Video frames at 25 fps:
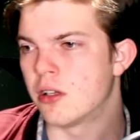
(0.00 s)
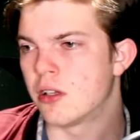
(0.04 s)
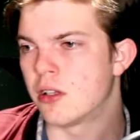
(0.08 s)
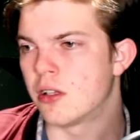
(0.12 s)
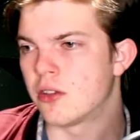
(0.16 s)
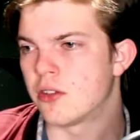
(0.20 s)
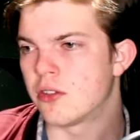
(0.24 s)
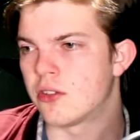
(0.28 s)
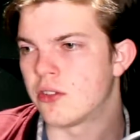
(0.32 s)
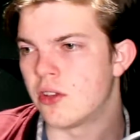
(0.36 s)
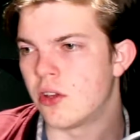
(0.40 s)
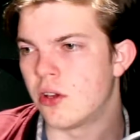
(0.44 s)

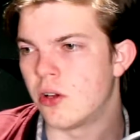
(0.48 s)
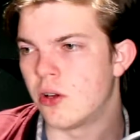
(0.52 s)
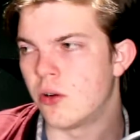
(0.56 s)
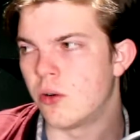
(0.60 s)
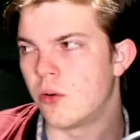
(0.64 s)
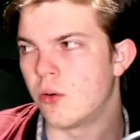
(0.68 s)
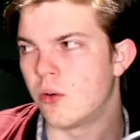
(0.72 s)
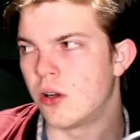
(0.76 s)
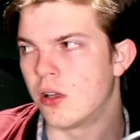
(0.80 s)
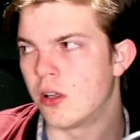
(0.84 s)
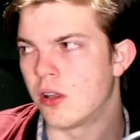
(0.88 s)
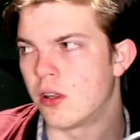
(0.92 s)

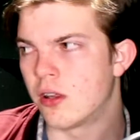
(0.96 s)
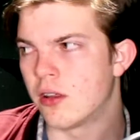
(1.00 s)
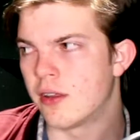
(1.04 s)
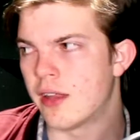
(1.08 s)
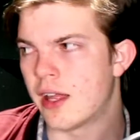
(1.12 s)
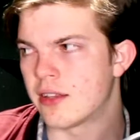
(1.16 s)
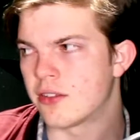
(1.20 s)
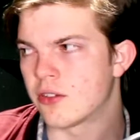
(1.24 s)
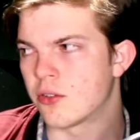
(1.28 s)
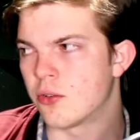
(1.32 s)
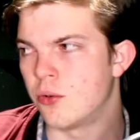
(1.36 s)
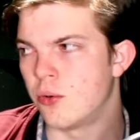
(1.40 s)
So
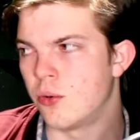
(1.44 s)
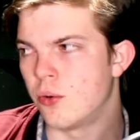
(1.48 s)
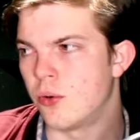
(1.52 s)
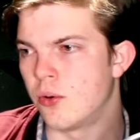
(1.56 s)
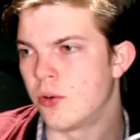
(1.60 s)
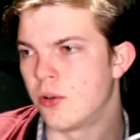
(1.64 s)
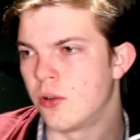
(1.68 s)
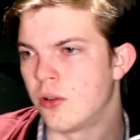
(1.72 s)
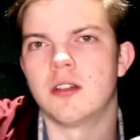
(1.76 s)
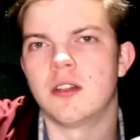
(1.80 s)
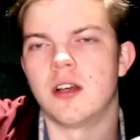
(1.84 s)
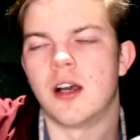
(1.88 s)
that's
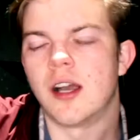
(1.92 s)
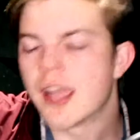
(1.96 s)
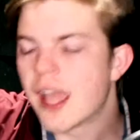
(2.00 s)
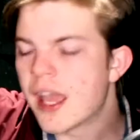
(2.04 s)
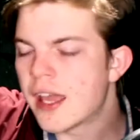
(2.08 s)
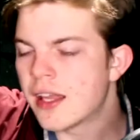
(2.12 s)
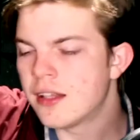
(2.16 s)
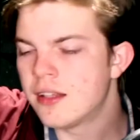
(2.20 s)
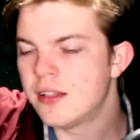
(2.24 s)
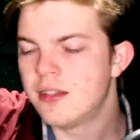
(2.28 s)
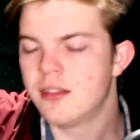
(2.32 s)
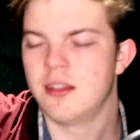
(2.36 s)
cool.
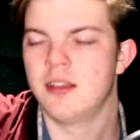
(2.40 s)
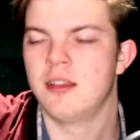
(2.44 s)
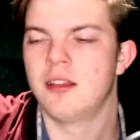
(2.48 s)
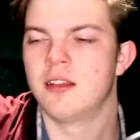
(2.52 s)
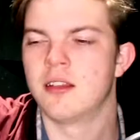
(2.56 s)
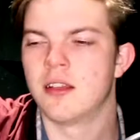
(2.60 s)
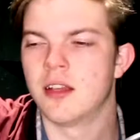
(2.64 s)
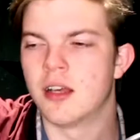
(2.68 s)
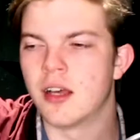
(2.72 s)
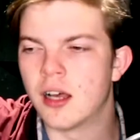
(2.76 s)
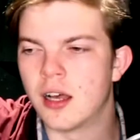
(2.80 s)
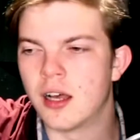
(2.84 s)
Again,
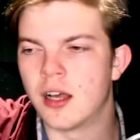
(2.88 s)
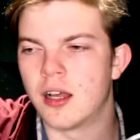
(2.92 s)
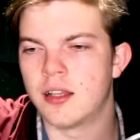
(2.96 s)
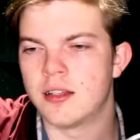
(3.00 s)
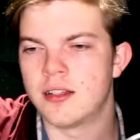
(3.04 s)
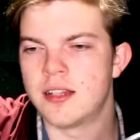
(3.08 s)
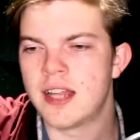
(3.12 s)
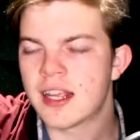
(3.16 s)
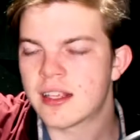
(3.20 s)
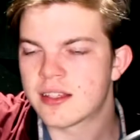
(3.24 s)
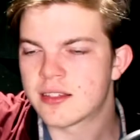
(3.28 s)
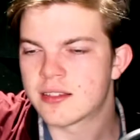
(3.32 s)

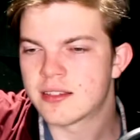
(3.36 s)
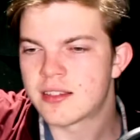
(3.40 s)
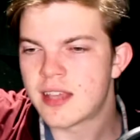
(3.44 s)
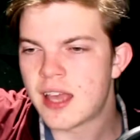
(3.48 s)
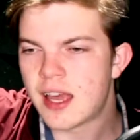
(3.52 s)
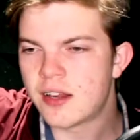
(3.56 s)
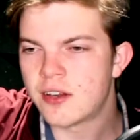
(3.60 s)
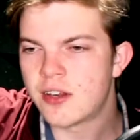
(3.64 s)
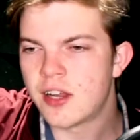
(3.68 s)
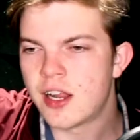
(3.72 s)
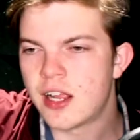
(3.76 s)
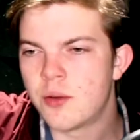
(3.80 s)
next
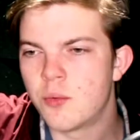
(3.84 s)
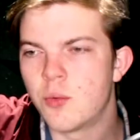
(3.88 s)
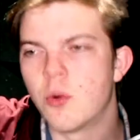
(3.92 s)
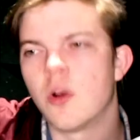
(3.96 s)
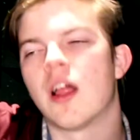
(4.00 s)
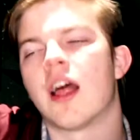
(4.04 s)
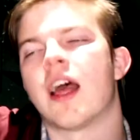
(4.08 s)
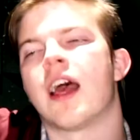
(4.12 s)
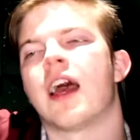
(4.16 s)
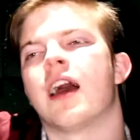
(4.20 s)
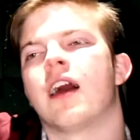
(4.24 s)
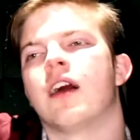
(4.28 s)
Saturday we'll
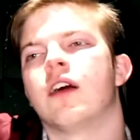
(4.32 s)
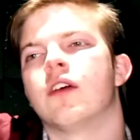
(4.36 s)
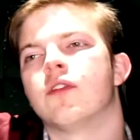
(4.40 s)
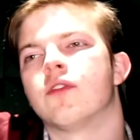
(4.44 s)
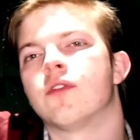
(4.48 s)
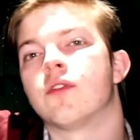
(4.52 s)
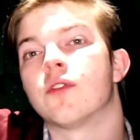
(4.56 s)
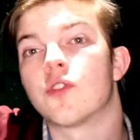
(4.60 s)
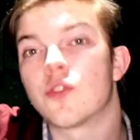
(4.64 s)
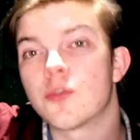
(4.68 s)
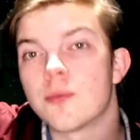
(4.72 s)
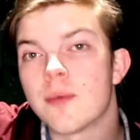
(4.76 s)
have
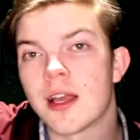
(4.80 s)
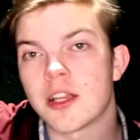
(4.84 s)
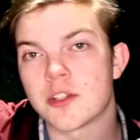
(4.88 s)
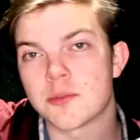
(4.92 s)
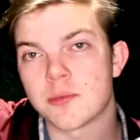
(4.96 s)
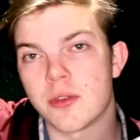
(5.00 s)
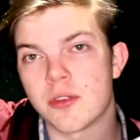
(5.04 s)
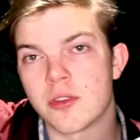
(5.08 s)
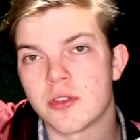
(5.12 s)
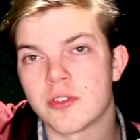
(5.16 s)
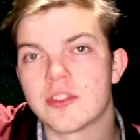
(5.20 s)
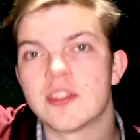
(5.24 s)
Smash
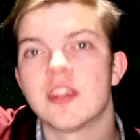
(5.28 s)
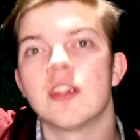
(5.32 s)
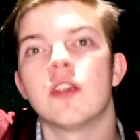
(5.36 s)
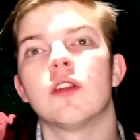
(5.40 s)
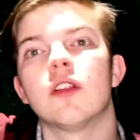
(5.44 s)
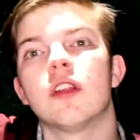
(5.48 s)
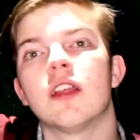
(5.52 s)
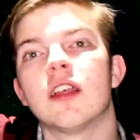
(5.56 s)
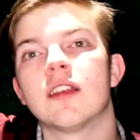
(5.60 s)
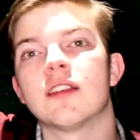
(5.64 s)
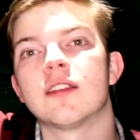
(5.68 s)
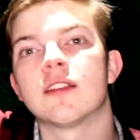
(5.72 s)
Brothers tier
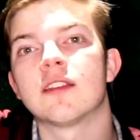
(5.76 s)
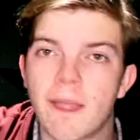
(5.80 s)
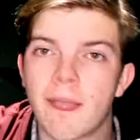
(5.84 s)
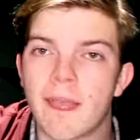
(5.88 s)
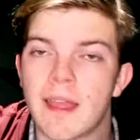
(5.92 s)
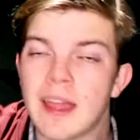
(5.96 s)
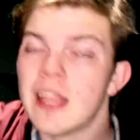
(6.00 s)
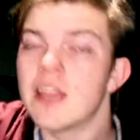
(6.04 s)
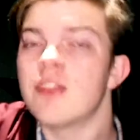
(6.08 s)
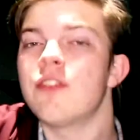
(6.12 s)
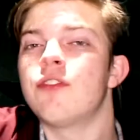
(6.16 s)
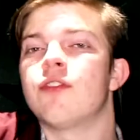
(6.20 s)
list.
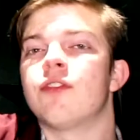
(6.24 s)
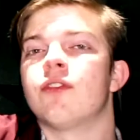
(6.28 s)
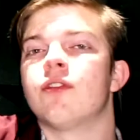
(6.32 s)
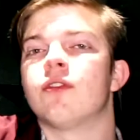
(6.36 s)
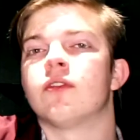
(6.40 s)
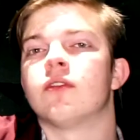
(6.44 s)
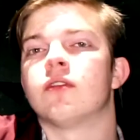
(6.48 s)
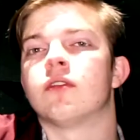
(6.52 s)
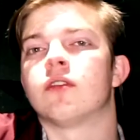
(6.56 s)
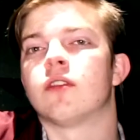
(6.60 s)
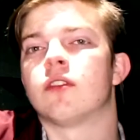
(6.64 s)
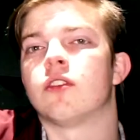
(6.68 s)
If
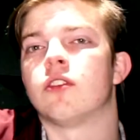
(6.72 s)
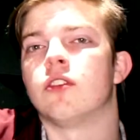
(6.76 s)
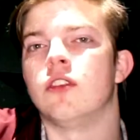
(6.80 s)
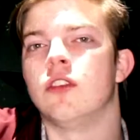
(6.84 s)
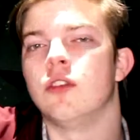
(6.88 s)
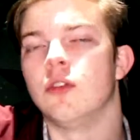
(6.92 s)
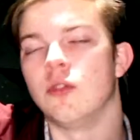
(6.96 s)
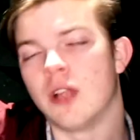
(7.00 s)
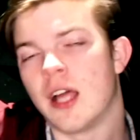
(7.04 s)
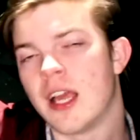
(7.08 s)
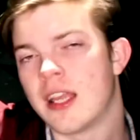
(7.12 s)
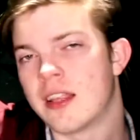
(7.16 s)

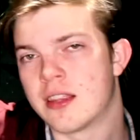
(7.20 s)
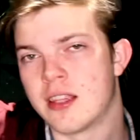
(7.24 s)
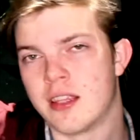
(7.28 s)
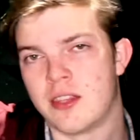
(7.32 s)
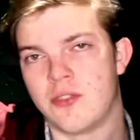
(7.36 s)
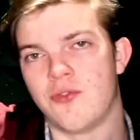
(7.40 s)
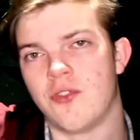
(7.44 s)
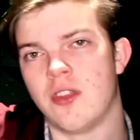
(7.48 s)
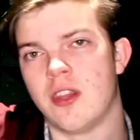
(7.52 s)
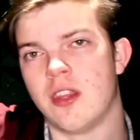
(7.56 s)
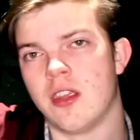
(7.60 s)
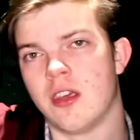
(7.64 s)
you liked this
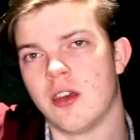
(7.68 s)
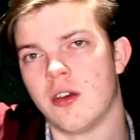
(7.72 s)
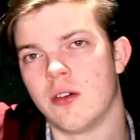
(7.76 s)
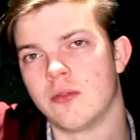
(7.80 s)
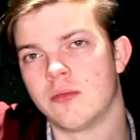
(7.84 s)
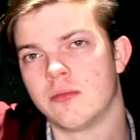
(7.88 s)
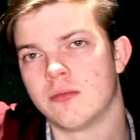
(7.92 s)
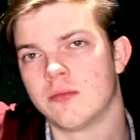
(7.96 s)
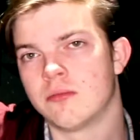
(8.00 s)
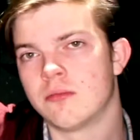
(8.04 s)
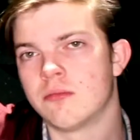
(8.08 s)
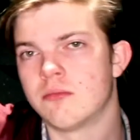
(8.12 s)

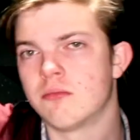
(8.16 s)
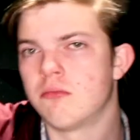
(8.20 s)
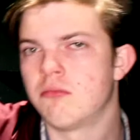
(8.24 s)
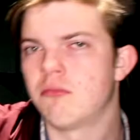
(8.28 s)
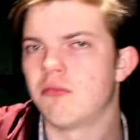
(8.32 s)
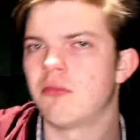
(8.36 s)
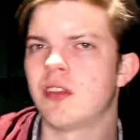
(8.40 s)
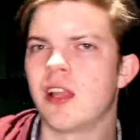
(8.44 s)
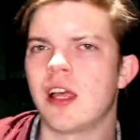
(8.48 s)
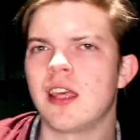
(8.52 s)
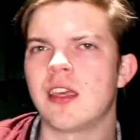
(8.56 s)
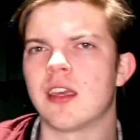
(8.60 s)
video,
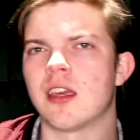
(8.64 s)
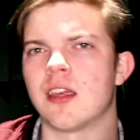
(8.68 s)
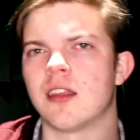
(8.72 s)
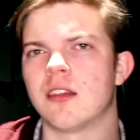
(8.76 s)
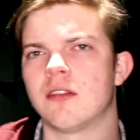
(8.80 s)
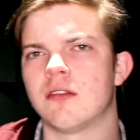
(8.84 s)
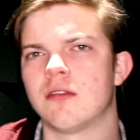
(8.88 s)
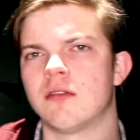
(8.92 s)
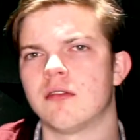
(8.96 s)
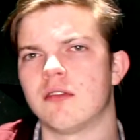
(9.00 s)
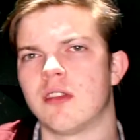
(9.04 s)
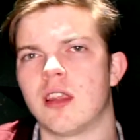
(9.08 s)
like it.
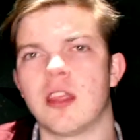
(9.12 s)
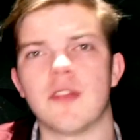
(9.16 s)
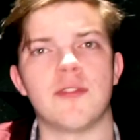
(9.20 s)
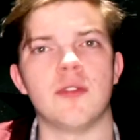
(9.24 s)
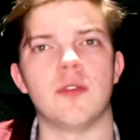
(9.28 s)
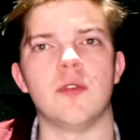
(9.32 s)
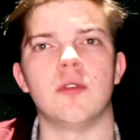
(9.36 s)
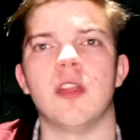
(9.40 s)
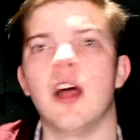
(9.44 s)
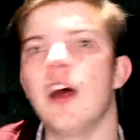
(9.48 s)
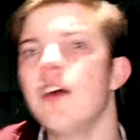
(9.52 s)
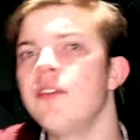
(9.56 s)
If
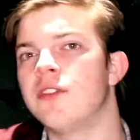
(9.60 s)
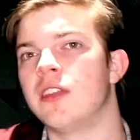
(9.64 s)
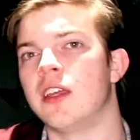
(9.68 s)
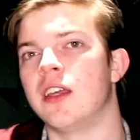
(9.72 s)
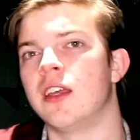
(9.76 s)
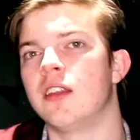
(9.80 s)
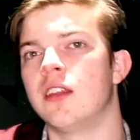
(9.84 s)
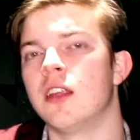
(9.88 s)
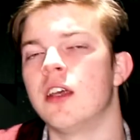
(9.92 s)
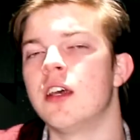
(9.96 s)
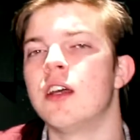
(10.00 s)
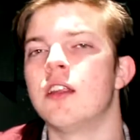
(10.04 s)
you loved
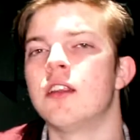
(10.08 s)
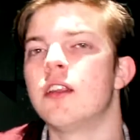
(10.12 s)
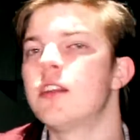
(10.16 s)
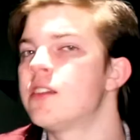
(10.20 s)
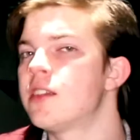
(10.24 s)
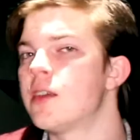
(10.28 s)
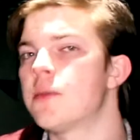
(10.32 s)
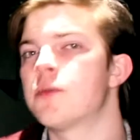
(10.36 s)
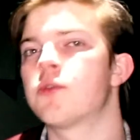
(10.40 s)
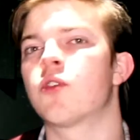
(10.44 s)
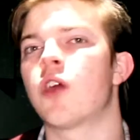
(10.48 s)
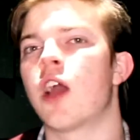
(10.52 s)
it, then
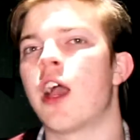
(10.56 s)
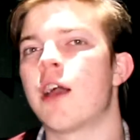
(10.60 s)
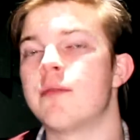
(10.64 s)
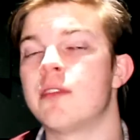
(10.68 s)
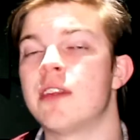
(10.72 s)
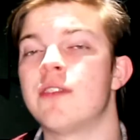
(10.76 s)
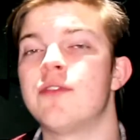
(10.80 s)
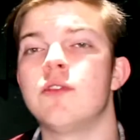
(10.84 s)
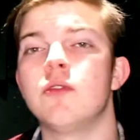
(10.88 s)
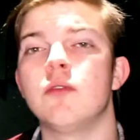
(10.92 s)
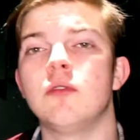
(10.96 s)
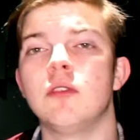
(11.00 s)
subscribe. And
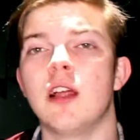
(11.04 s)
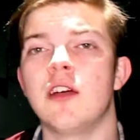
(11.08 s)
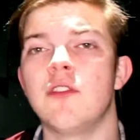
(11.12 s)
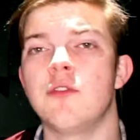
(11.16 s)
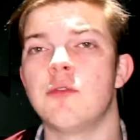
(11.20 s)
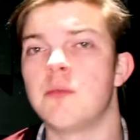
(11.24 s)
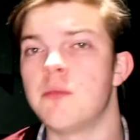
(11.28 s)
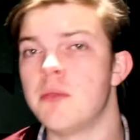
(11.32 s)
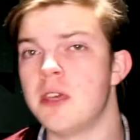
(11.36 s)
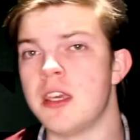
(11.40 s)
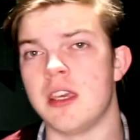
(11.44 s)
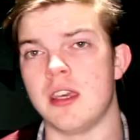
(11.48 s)
if you love
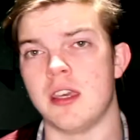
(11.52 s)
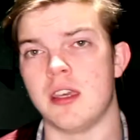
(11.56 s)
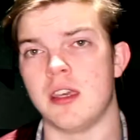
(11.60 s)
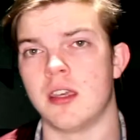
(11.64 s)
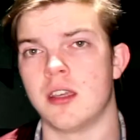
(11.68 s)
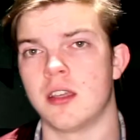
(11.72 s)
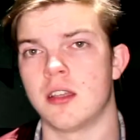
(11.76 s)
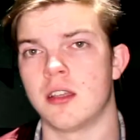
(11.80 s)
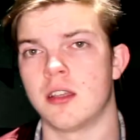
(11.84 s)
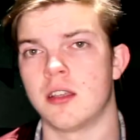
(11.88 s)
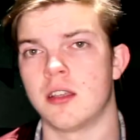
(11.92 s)
me,